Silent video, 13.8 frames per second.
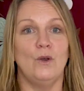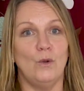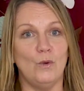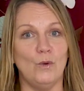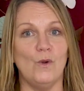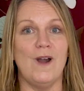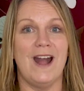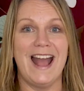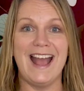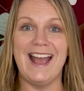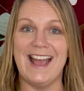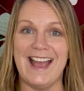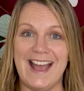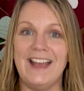or
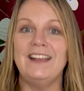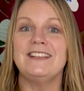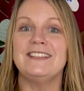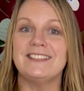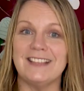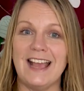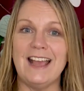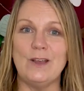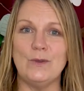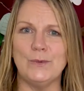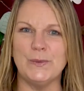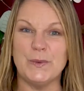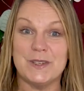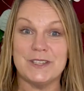air
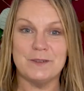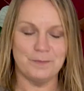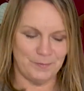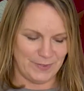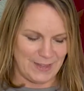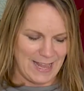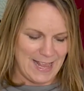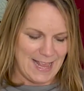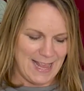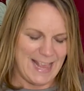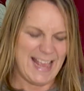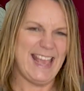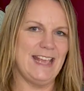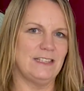sound.
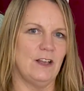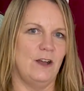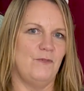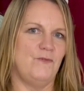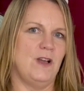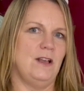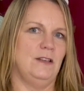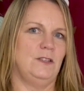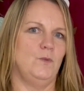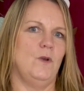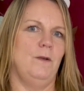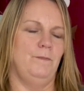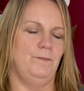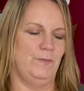Here's our first
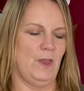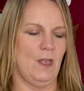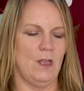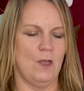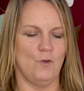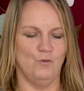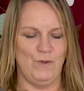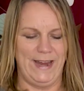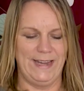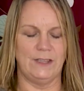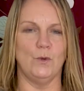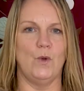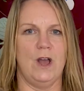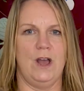one. Read
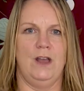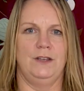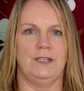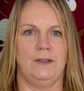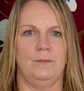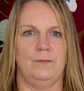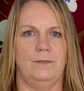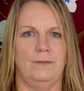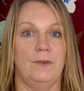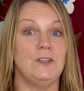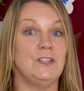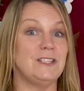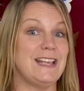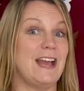the word.
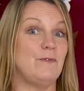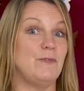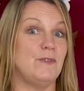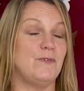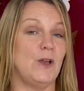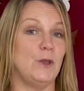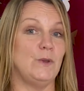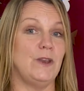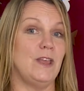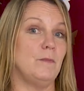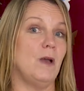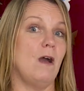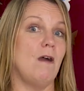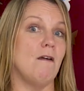Does it have the
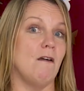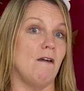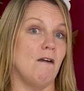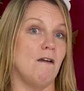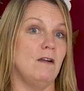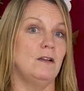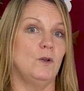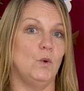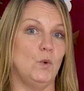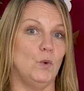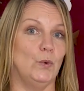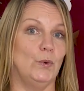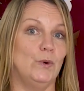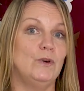phoneme
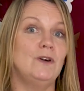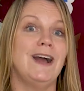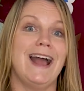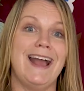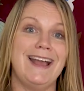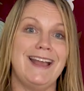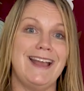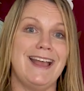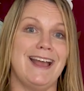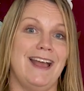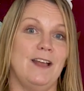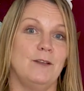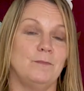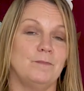or air?